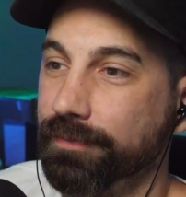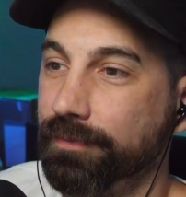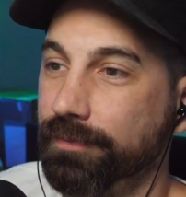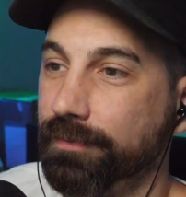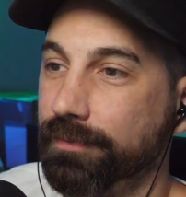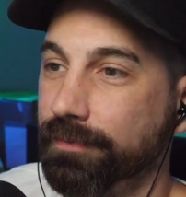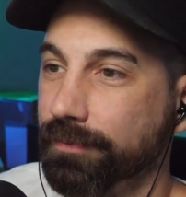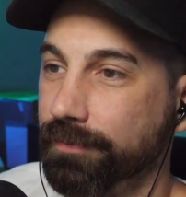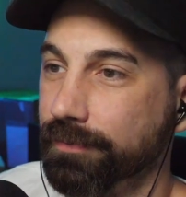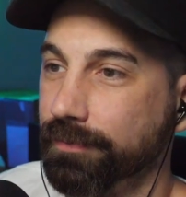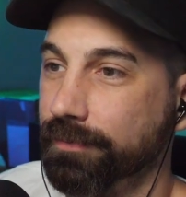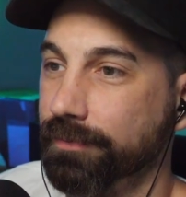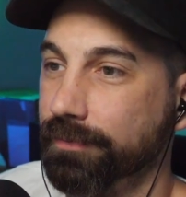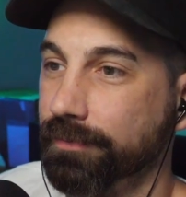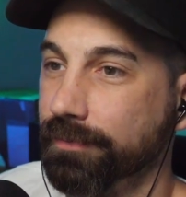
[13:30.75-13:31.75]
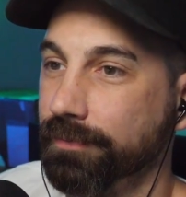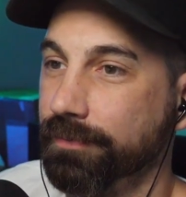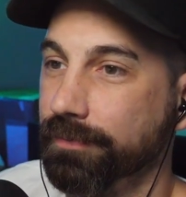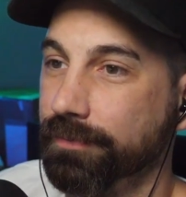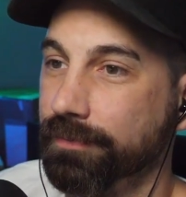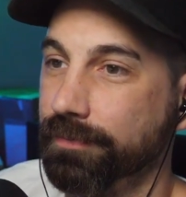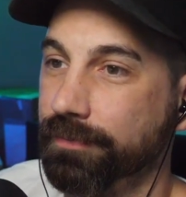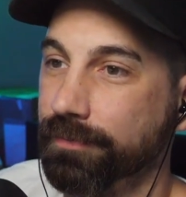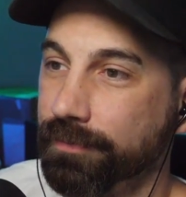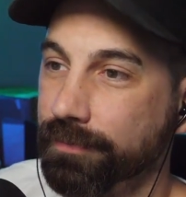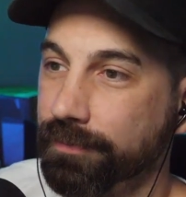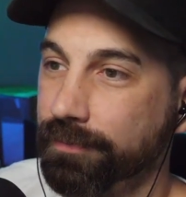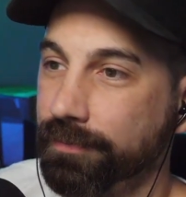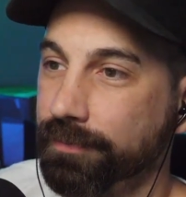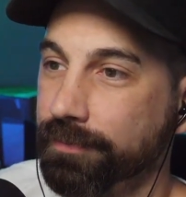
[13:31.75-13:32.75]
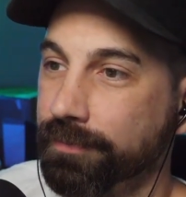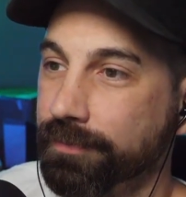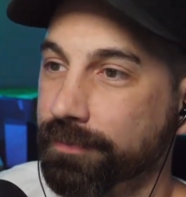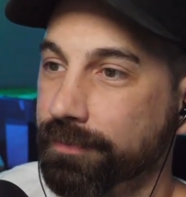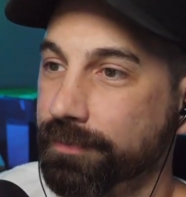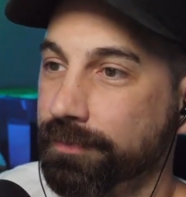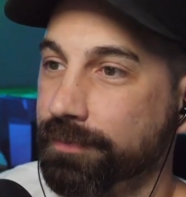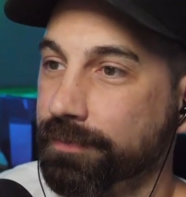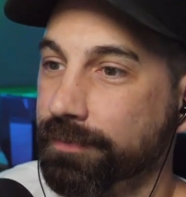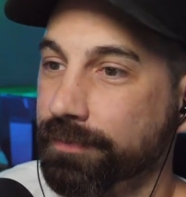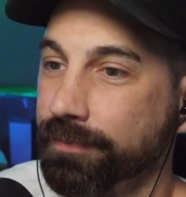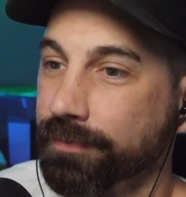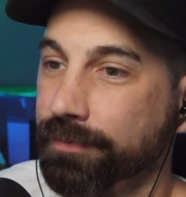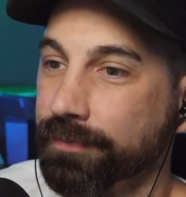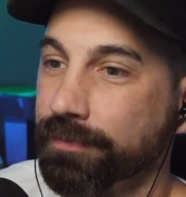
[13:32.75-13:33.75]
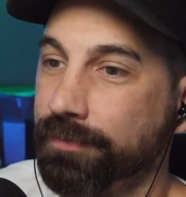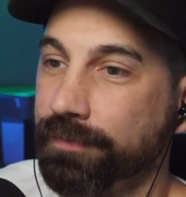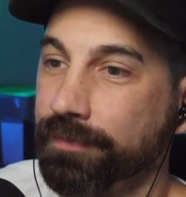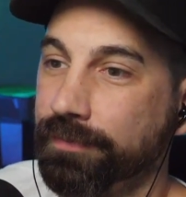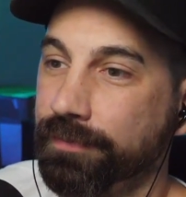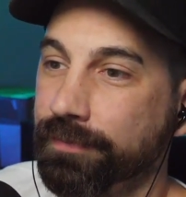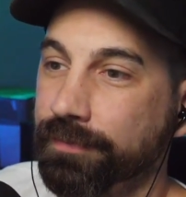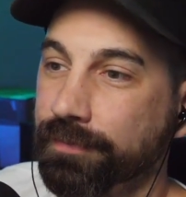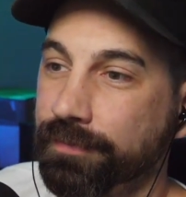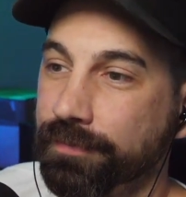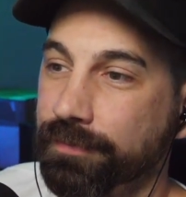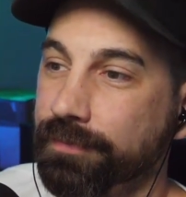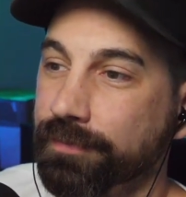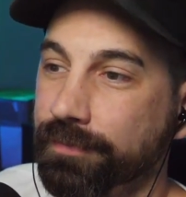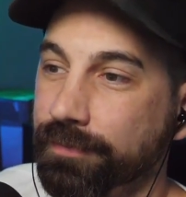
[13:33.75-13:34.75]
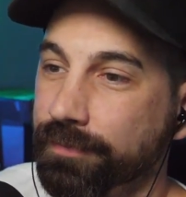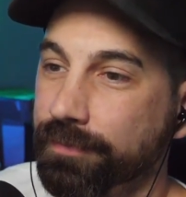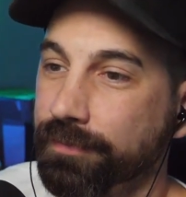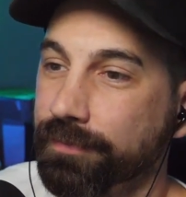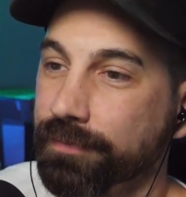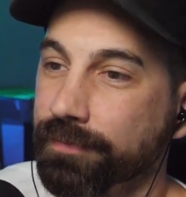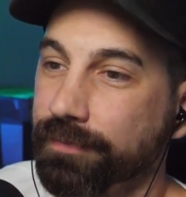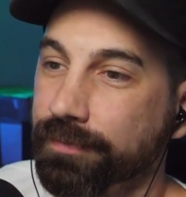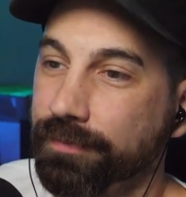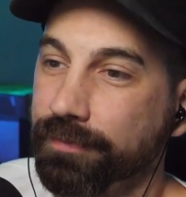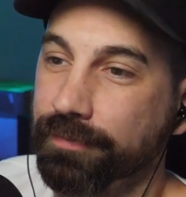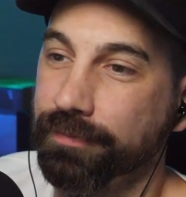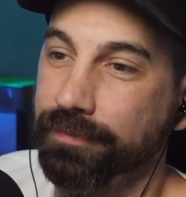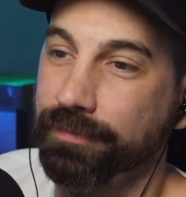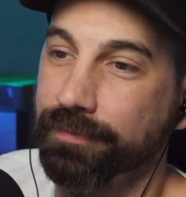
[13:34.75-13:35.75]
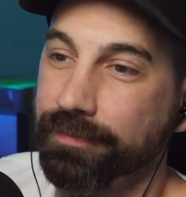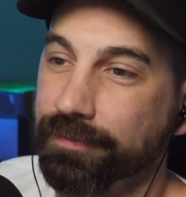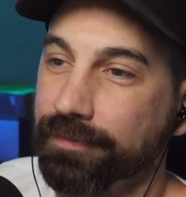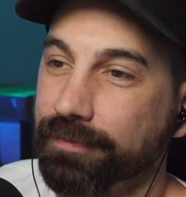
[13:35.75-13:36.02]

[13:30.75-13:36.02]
No words are spoken by the person on screen.